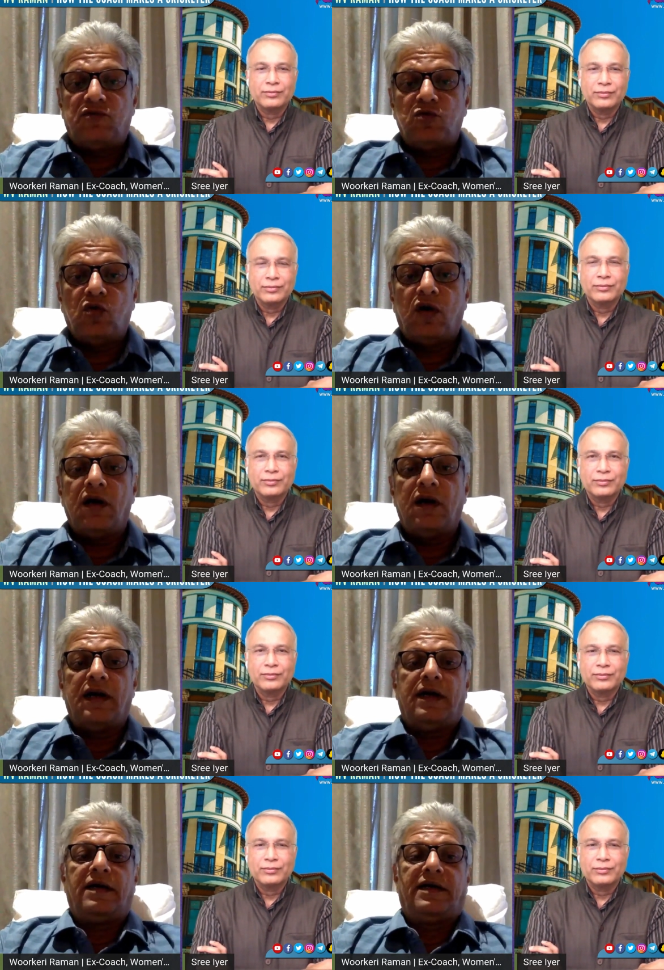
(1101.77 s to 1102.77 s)

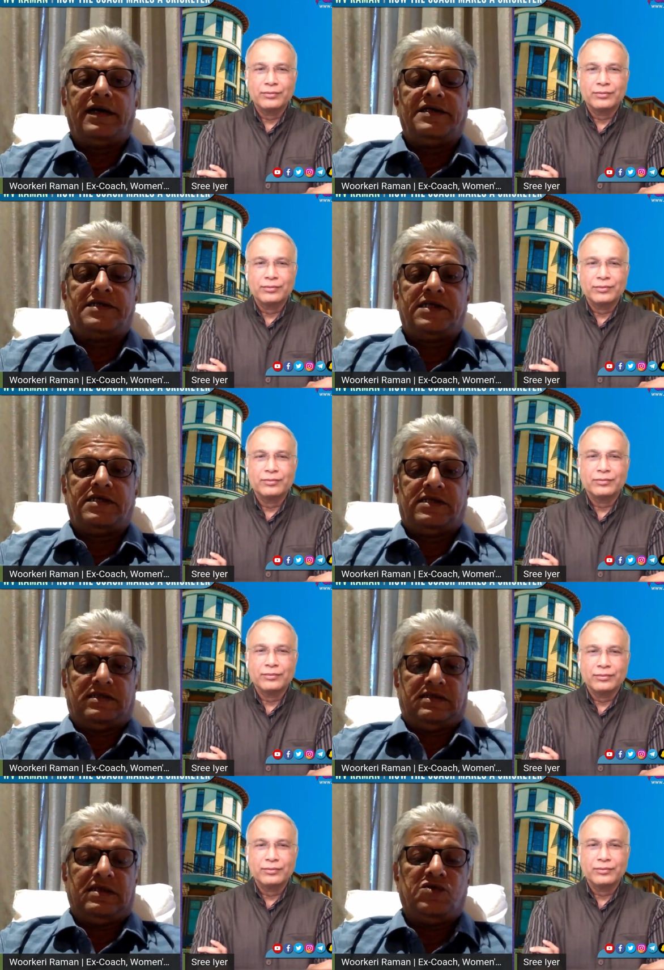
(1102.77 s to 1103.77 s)
Speaker 1: 200
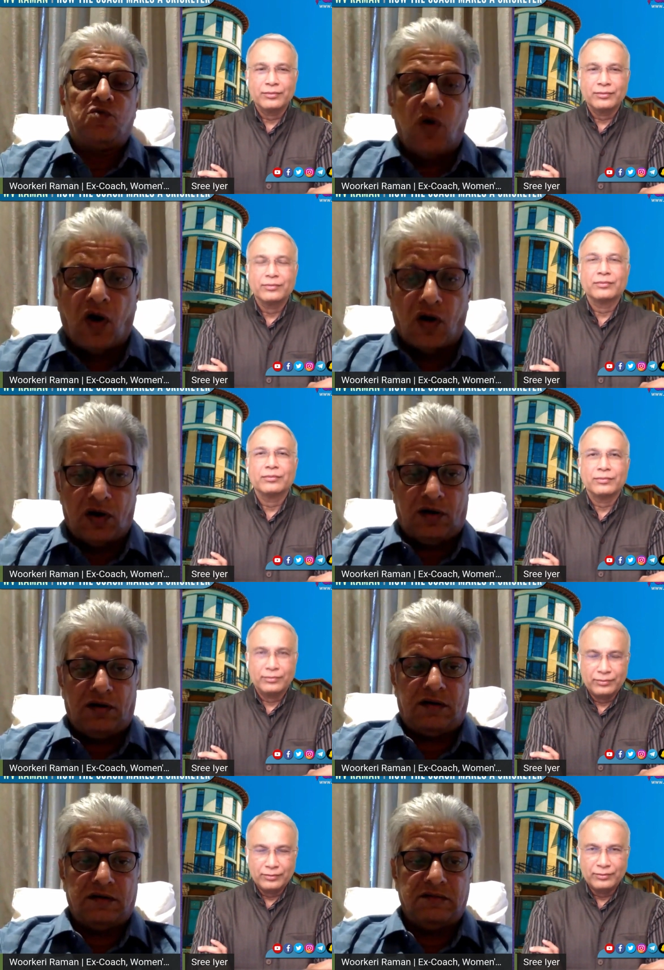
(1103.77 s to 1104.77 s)
cases is what
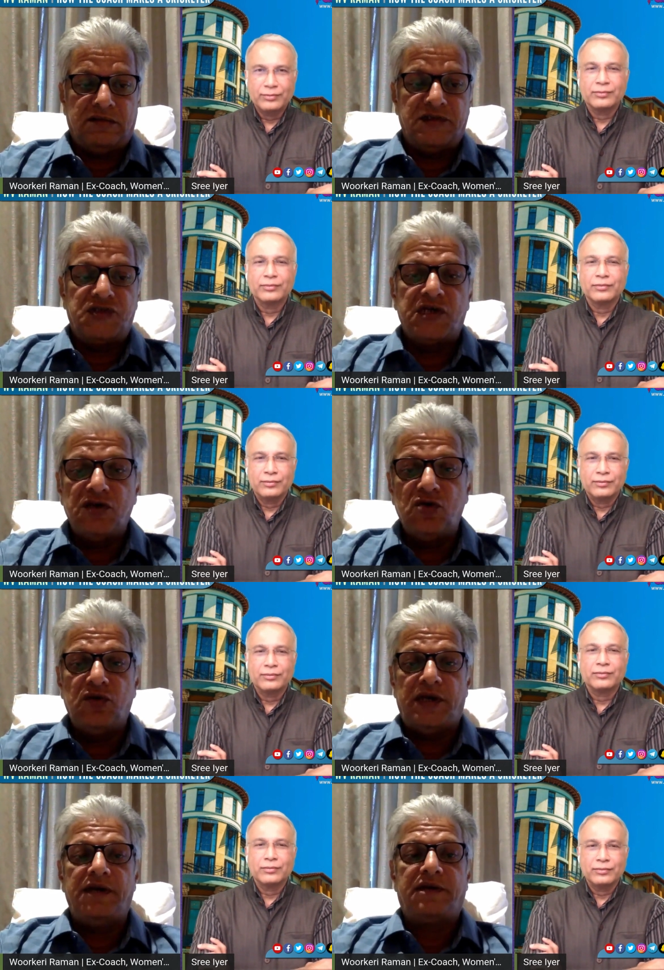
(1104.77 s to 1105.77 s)
the
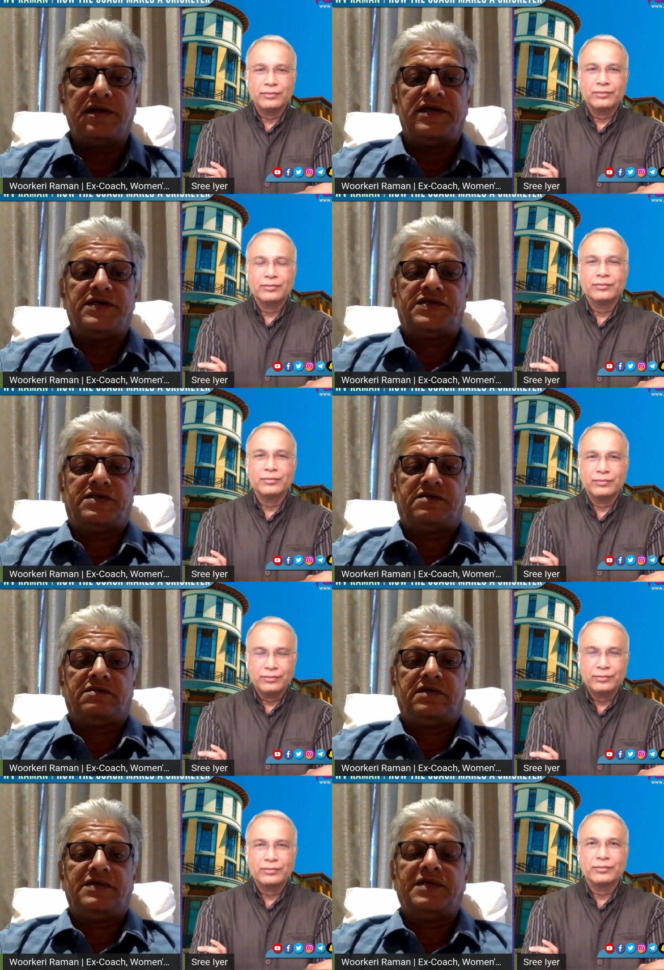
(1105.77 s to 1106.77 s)
genuine interest
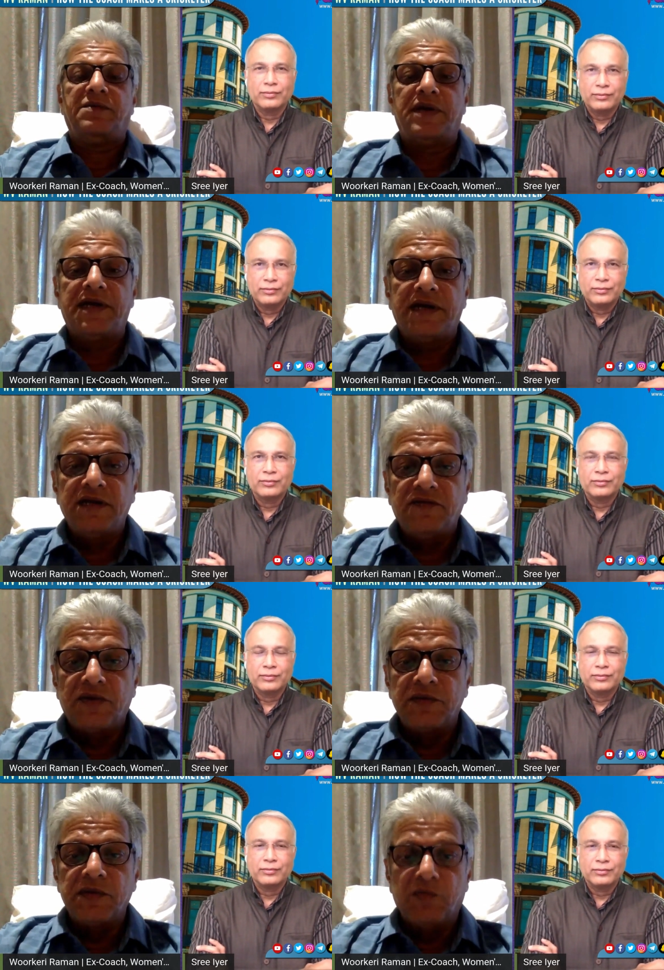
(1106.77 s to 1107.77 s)
is emanating
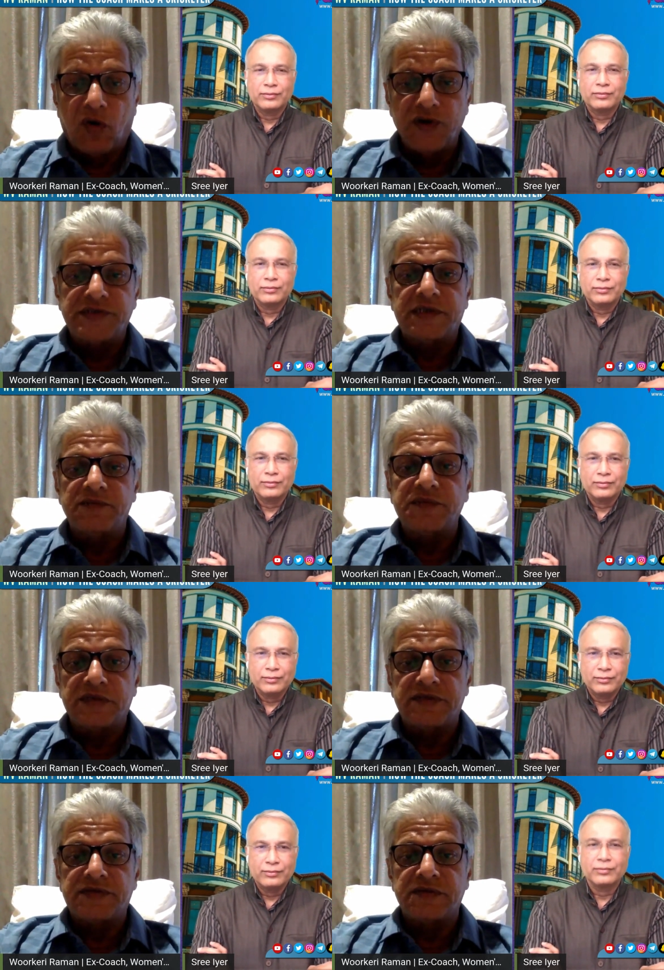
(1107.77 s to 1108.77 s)
from the boys
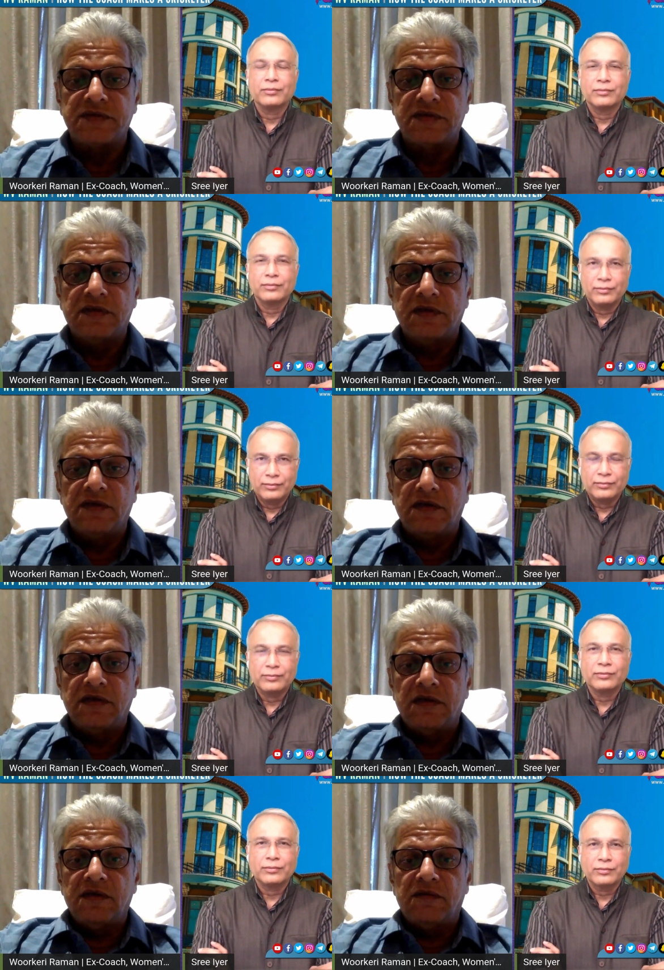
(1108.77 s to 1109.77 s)
themselves.
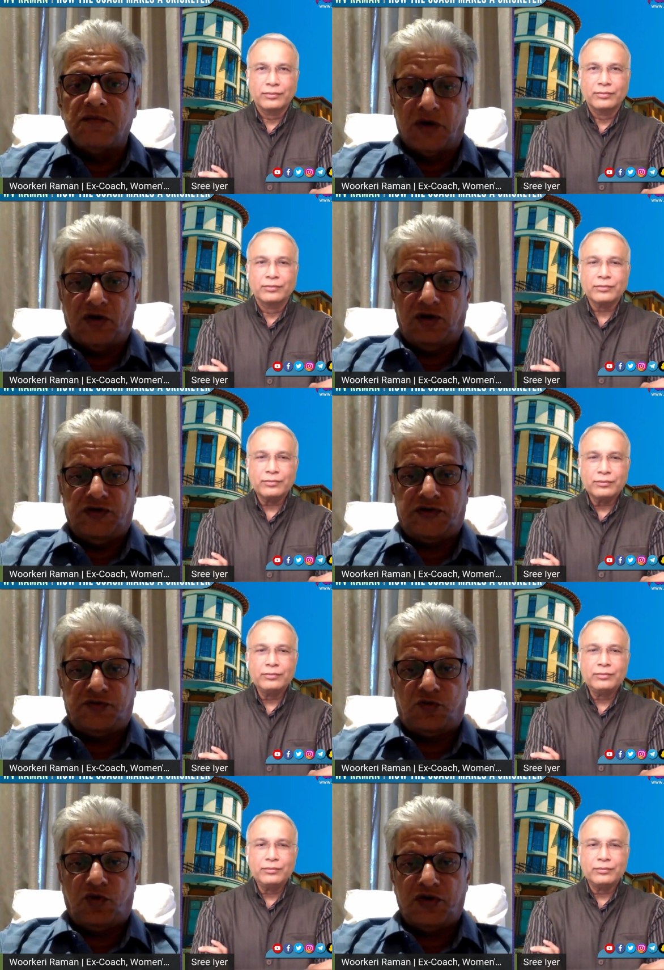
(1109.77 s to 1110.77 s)
Because
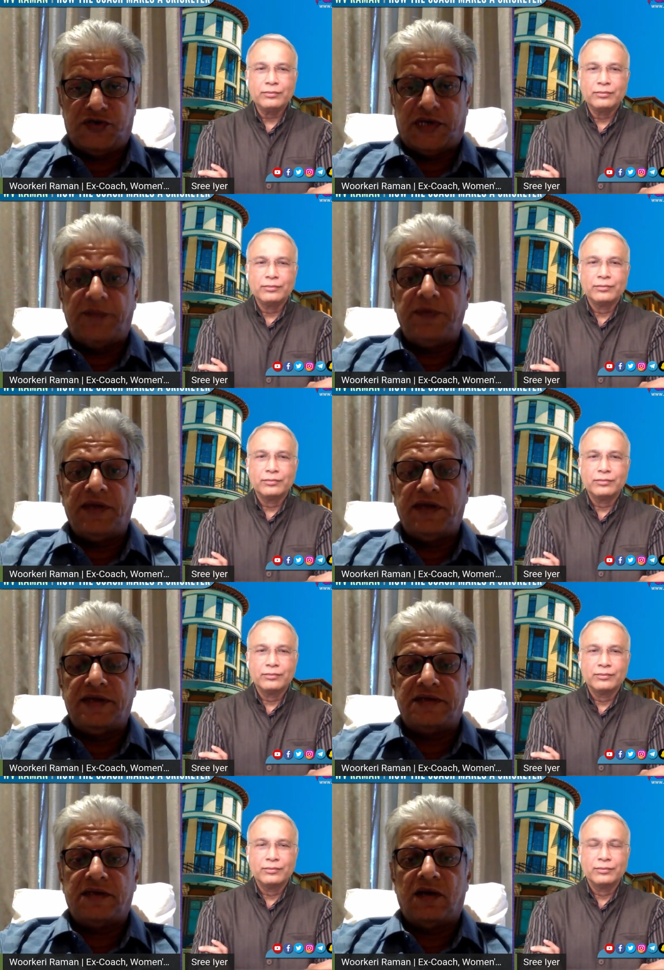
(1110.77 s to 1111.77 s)
what is happening
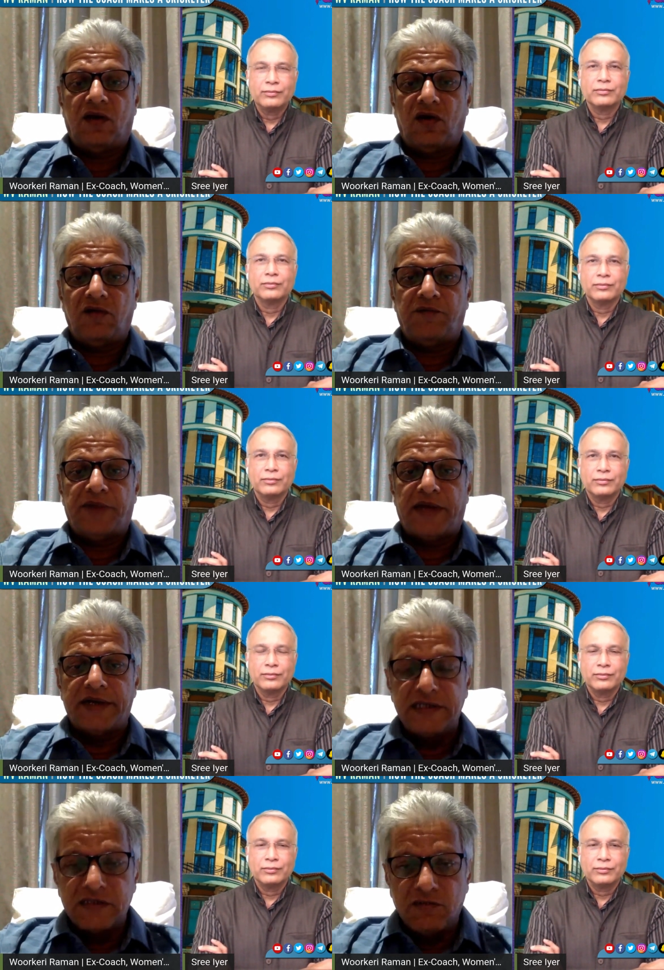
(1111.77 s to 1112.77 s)
is a lot of
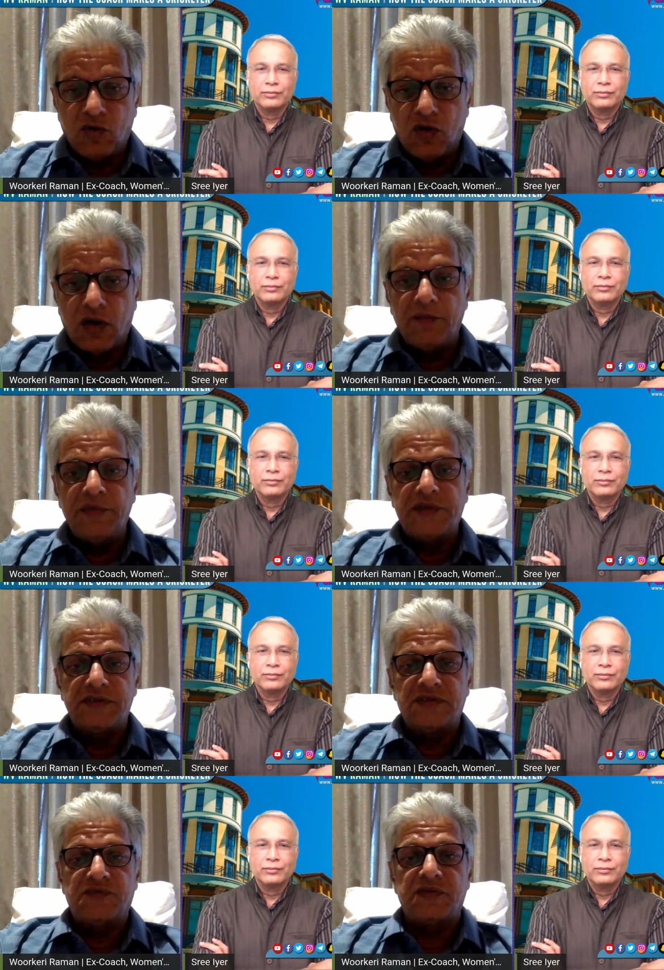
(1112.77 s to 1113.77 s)
parents are more
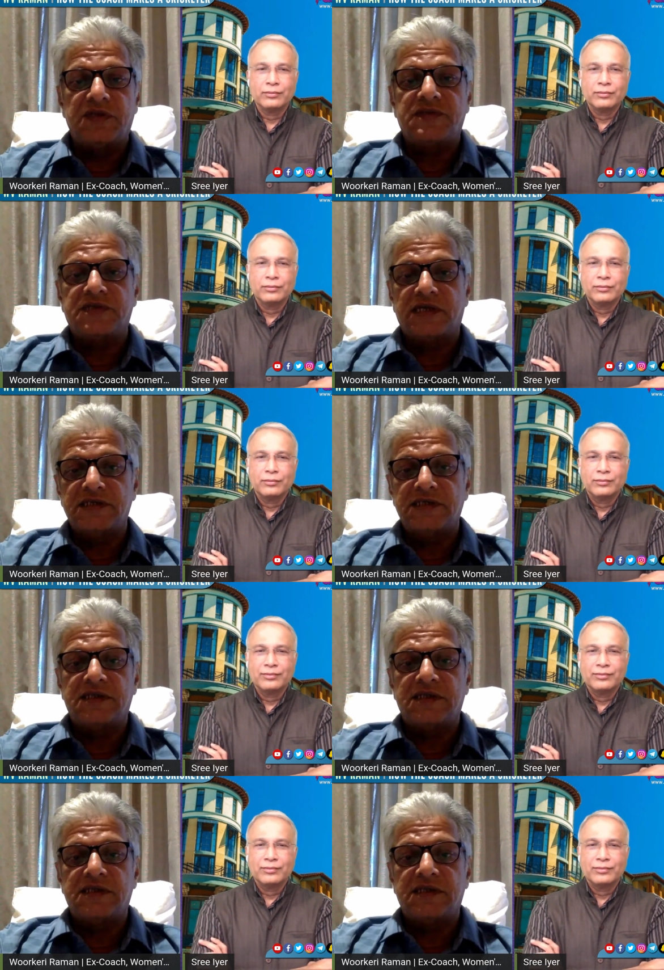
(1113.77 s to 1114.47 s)
ambitious for their sons